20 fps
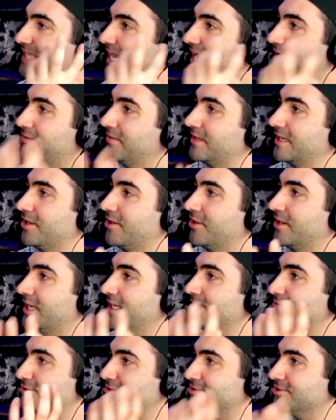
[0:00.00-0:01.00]
How are they going to
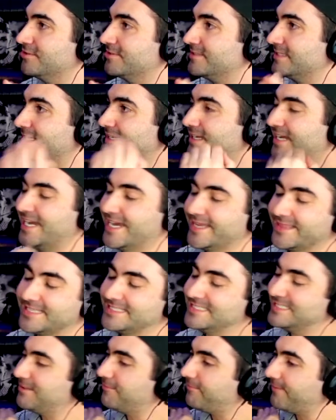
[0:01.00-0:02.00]
introduce it? They
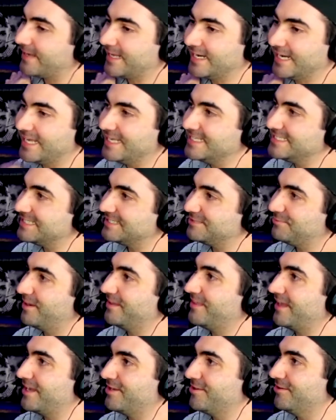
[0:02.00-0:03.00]
did the fucking easiest way
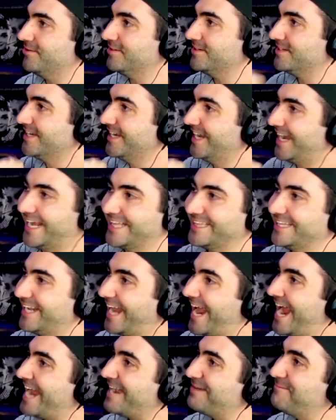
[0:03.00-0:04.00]
they could. A little
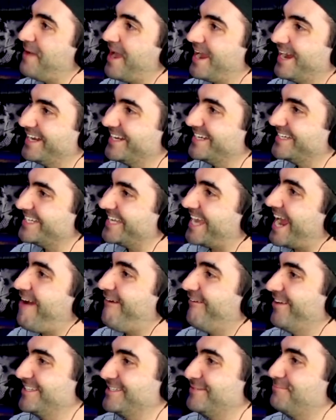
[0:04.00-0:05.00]
animated
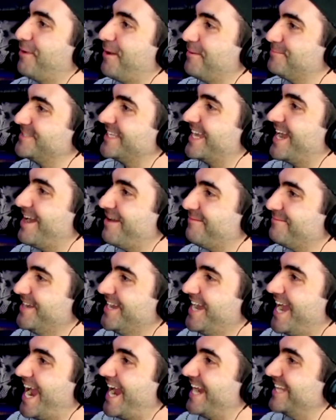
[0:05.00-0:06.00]
character pops up
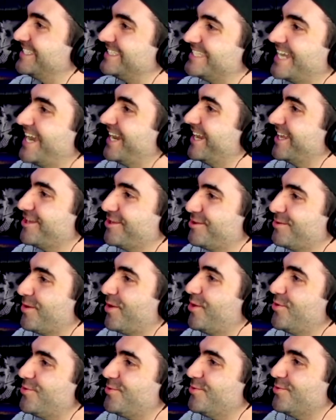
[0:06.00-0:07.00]
and is telling
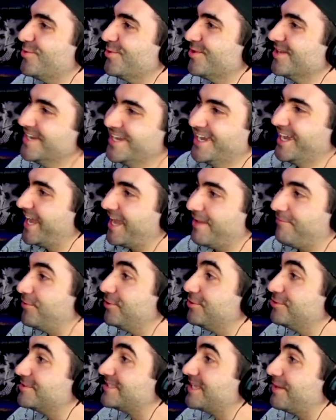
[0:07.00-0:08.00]
you, if you
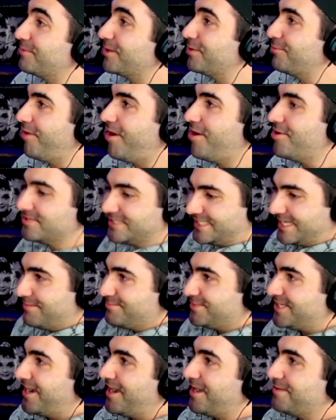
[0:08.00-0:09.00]
do something wrong,
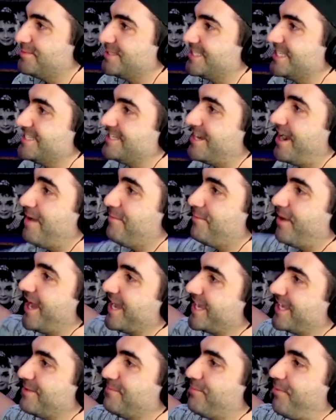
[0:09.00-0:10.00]
sometimes the
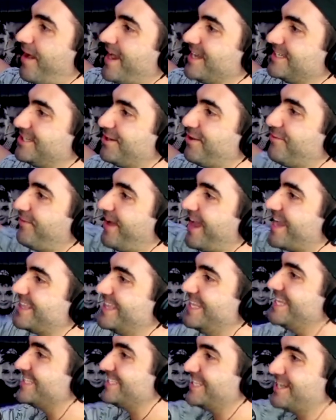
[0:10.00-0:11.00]
timeline can branch off like
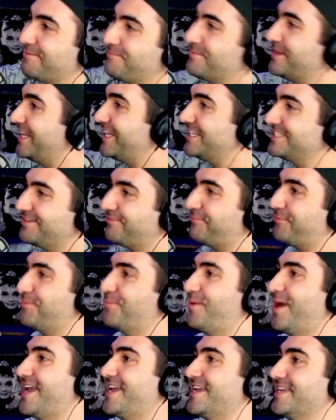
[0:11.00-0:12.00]
this in a million different
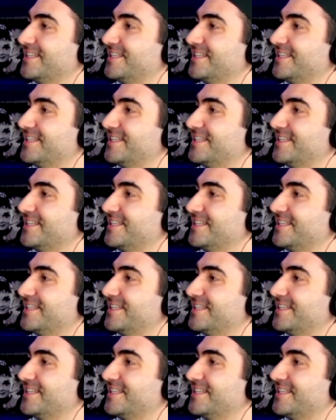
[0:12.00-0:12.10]
ways.